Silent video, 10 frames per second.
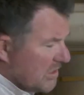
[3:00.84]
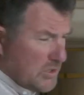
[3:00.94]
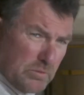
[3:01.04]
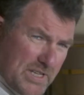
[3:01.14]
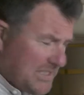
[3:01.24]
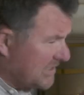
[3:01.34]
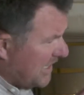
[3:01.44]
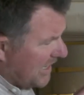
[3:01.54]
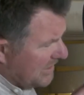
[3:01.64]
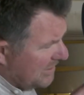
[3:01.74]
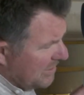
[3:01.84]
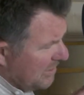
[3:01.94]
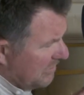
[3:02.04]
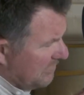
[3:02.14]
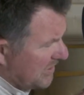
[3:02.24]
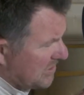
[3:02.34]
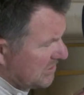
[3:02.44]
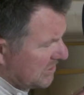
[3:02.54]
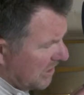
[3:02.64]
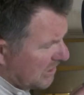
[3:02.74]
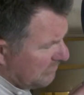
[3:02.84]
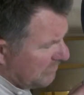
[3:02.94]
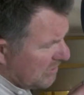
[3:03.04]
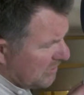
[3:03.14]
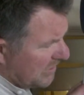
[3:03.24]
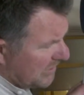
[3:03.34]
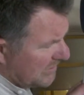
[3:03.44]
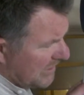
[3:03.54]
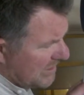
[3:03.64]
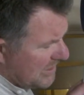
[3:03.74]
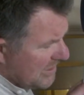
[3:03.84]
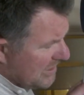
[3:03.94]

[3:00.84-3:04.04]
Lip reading: So on this side of the vicious circle, if we're looking at the